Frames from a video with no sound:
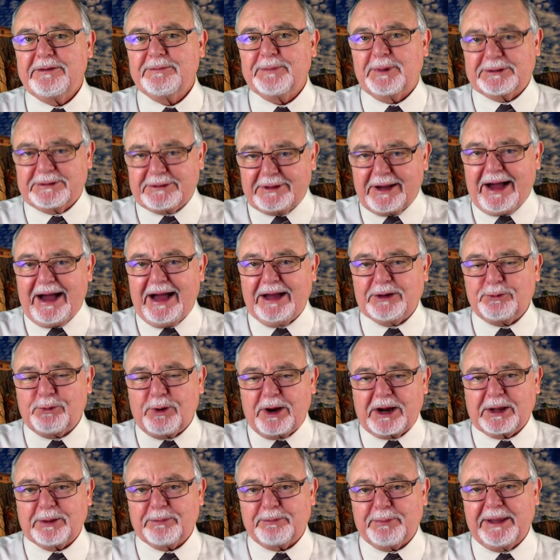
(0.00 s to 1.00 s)
but God
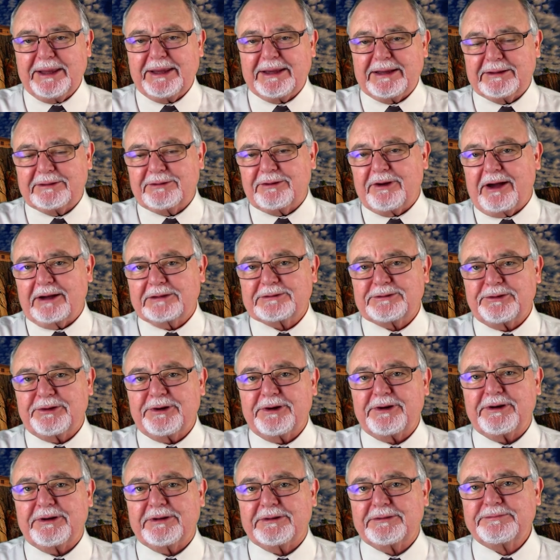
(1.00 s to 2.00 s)
wanted me to talk to
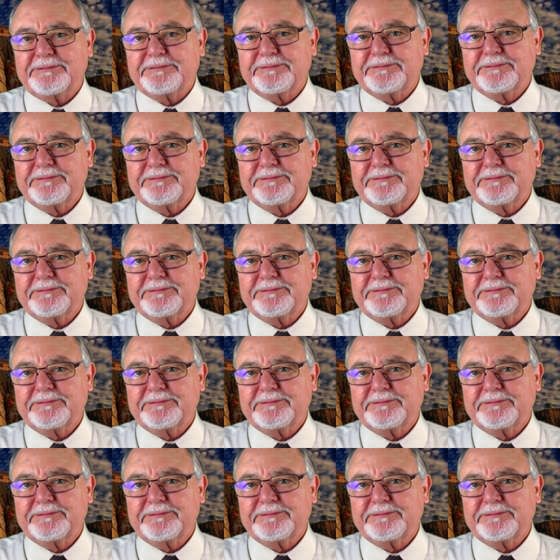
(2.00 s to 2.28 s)
her